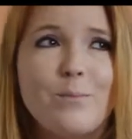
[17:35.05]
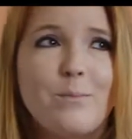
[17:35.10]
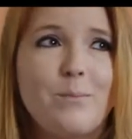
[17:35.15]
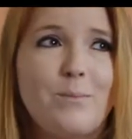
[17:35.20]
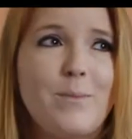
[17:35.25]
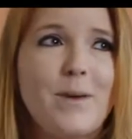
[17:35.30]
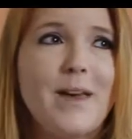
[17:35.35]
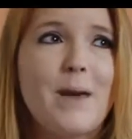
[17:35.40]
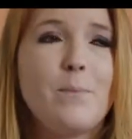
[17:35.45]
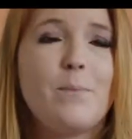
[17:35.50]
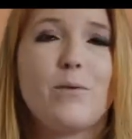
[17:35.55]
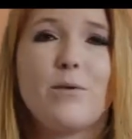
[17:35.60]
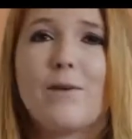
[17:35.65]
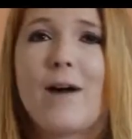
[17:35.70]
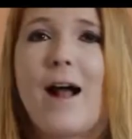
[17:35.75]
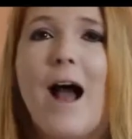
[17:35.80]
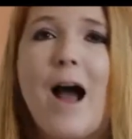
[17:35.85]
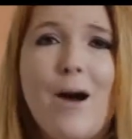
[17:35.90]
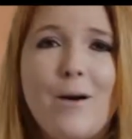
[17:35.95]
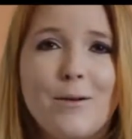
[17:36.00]
Be
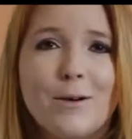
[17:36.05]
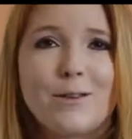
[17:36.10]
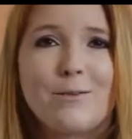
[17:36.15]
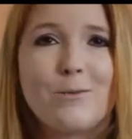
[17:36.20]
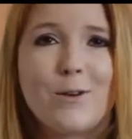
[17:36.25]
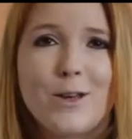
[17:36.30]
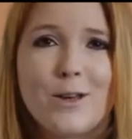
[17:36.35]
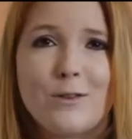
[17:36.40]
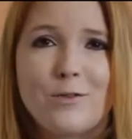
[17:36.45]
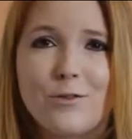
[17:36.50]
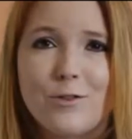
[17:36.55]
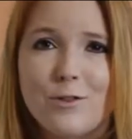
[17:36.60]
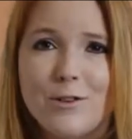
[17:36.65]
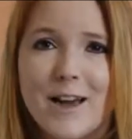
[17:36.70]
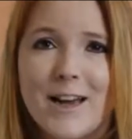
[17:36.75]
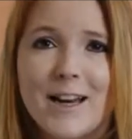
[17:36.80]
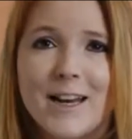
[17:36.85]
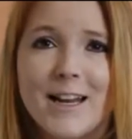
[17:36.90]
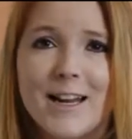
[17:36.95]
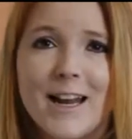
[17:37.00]
proud of what you've
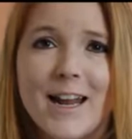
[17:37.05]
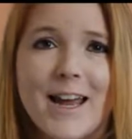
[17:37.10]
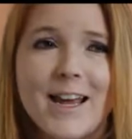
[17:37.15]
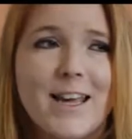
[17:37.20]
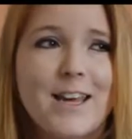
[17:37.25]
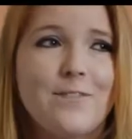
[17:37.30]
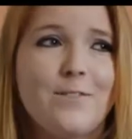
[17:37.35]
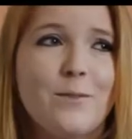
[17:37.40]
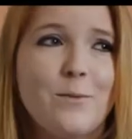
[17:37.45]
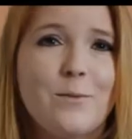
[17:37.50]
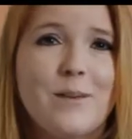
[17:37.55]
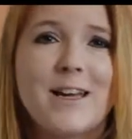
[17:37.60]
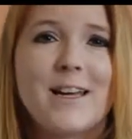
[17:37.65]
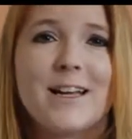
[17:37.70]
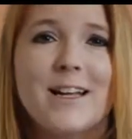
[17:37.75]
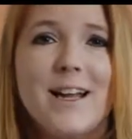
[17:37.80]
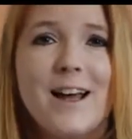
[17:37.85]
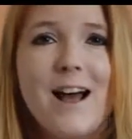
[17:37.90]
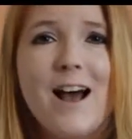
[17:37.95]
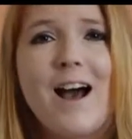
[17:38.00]
created. Like even
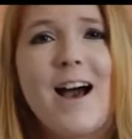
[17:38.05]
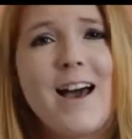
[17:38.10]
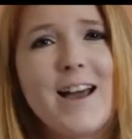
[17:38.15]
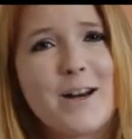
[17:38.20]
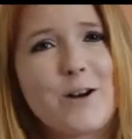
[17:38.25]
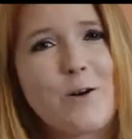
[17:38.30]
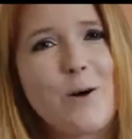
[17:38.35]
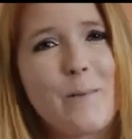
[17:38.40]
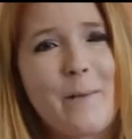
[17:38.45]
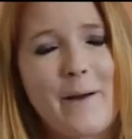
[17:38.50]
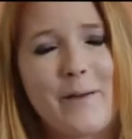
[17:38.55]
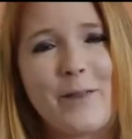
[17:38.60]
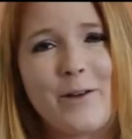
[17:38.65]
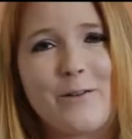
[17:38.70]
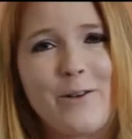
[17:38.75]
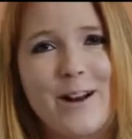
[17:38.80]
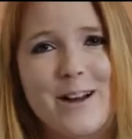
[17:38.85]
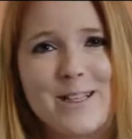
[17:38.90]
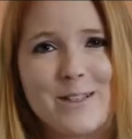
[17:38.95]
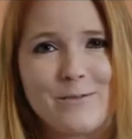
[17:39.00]
me, I know I'm not the
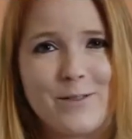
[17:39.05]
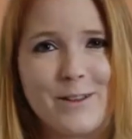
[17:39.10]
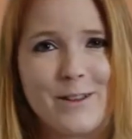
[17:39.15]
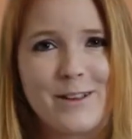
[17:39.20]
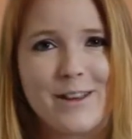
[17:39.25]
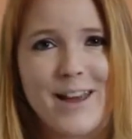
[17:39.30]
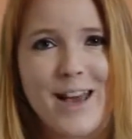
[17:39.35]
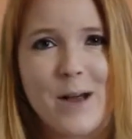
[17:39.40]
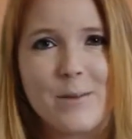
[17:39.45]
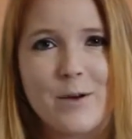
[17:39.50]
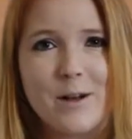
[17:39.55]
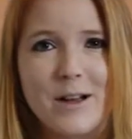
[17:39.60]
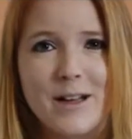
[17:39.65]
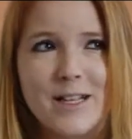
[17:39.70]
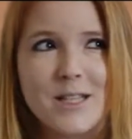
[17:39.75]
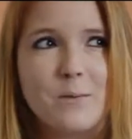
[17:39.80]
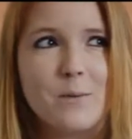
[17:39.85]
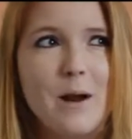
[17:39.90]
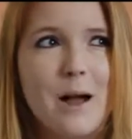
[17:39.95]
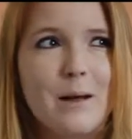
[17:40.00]
greatest in front of the camera.
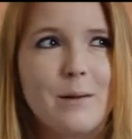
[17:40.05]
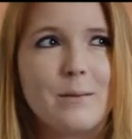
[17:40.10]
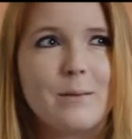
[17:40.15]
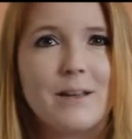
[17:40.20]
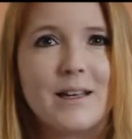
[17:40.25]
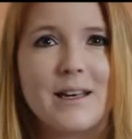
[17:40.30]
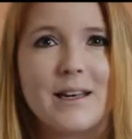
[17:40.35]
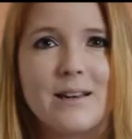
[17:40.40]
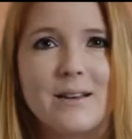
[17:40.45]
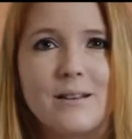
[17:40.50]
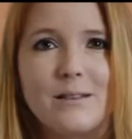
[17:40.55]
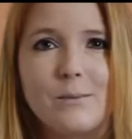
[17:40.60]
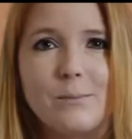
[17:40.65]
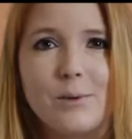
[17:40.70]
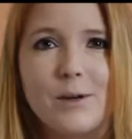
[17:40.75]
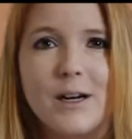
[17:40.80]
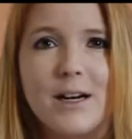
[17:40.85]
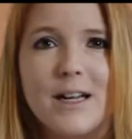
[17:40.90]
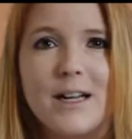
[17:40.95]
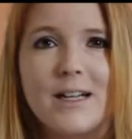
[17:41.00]
It's probably
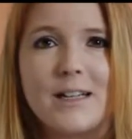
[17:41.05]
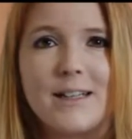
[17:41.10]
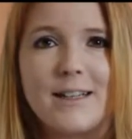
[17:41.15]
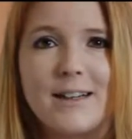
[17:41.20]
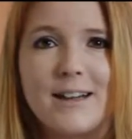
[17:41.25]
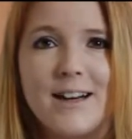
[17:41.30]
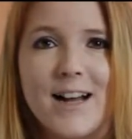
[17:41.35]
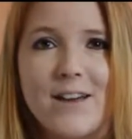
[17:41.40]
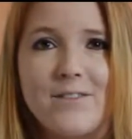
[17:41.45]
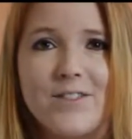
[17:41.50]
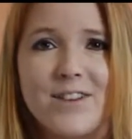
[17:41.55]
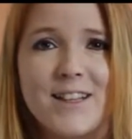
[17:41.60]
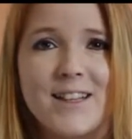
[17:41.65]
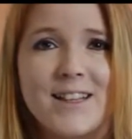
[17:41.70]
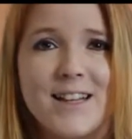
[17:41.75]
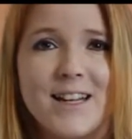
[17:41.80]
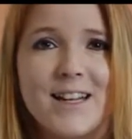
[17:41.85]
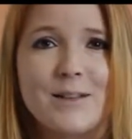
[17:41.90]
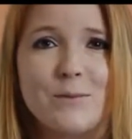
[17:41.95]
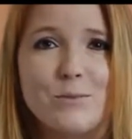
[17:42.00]
pretty clear and evident
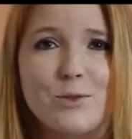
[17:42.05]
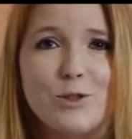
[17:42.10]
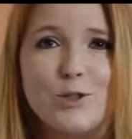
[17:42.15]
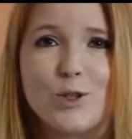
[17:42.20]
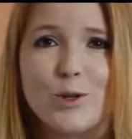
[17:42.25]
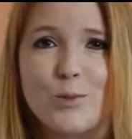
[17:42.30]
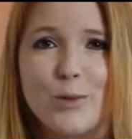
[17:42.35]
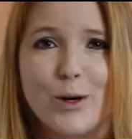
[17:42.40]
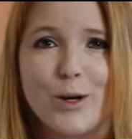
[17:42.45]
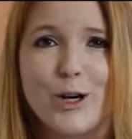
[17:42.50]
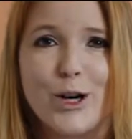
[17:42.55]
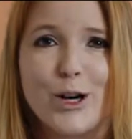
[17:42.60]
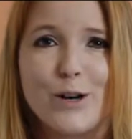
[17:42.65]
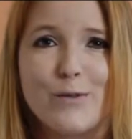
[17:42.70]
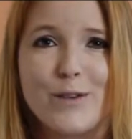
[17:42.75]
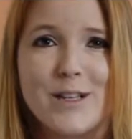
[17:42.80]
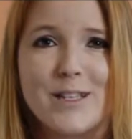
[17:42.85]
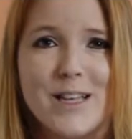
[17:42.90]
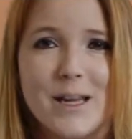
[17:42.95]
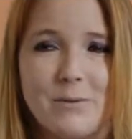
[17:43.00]
that I'm super
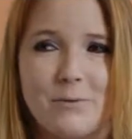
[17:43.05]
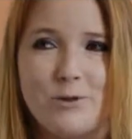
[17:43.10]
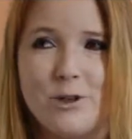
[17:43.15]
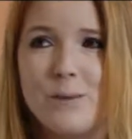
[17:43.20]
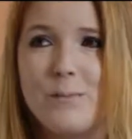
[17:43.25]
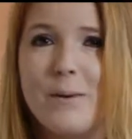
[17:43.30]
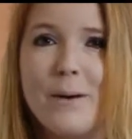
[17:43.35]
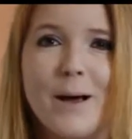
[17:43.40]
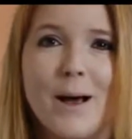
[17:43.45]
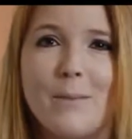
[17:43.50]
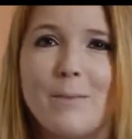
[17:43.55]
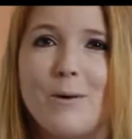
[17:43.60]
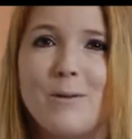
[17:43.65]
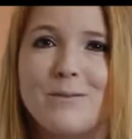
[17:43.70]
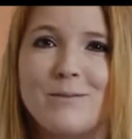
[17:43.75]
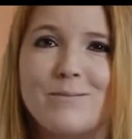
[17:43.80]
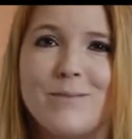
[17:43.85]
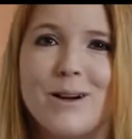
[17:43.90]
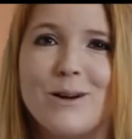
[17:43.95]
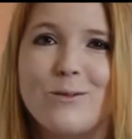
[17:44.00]
nervous. I'm tripping up
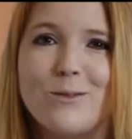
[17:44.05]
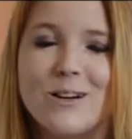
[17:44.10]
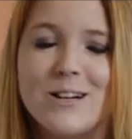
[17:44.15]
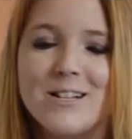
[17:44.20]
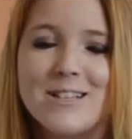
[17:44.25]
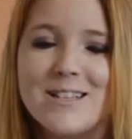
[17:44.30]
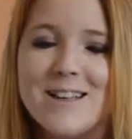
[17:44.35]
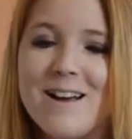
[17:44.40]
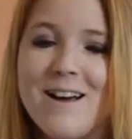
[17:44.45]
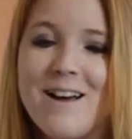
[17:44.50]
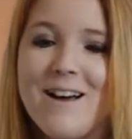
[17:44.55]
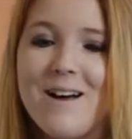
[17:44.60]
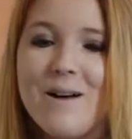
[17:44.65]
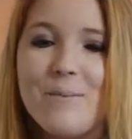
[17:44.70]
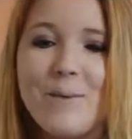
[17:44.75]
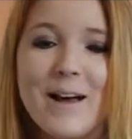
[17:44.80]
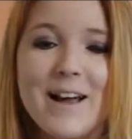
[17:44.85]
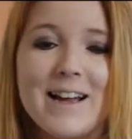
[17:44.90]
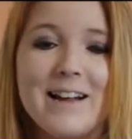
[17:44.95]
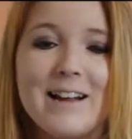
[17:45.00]
over my words.
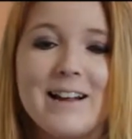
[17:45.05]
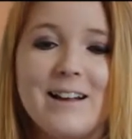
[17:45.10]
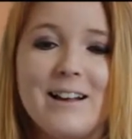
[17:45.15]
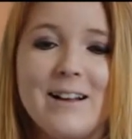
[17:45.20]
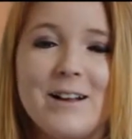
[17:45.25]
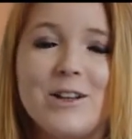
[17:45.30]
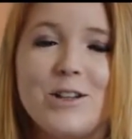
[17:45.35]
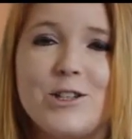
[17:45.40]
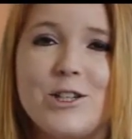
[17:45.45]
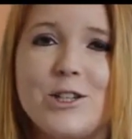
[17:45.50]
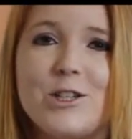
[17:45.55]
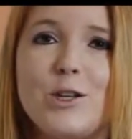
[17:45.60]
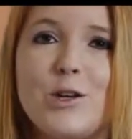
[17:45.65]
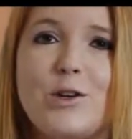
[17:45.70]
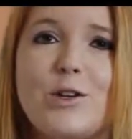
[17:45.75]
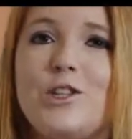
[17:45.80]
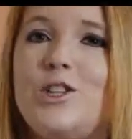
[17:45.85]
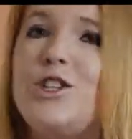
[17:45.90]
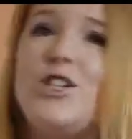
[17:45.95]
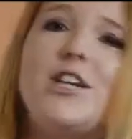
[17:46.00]
But
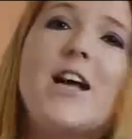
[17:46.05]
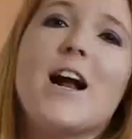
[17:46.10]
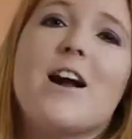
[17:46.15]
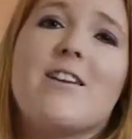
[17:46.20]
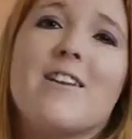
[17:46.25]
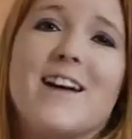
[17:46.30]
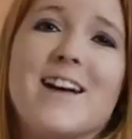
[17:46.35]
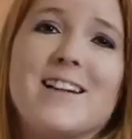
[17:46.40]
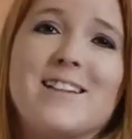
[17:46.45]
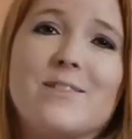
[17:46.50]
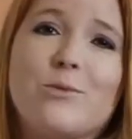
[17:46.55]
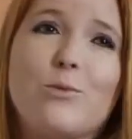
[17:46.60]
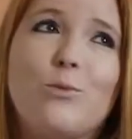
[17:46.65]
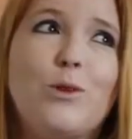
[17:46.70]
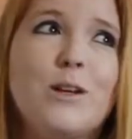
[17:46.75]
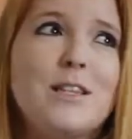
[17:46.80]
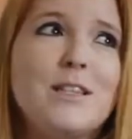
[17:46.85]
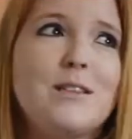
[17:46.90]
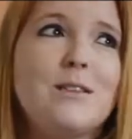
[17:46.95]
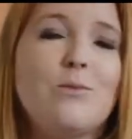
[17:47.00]
just share it.
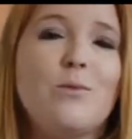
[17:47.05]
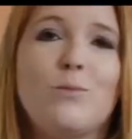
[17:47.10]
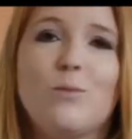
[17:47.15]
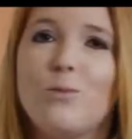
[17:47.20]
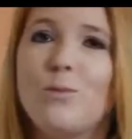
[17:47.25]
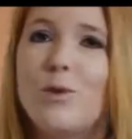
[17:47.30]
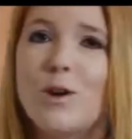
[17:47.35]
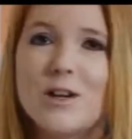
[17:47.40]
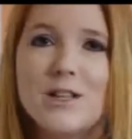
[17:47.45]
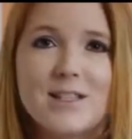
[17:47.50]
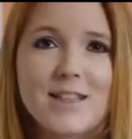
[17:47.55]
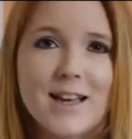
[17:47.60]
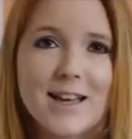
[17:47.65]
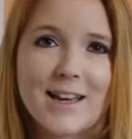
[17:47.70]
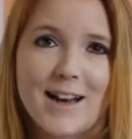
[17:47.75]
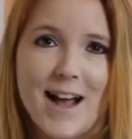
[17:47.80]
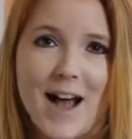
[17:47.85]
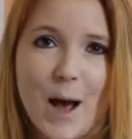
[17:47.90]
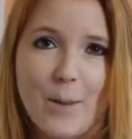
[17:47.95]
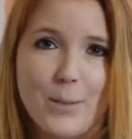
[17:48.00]
What's the worst that
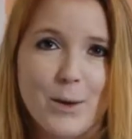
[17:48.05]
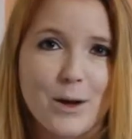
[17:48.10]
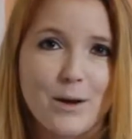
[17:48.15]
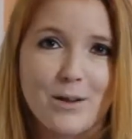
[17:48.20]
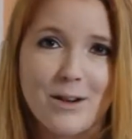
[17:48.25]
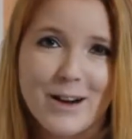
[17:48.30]
can happen,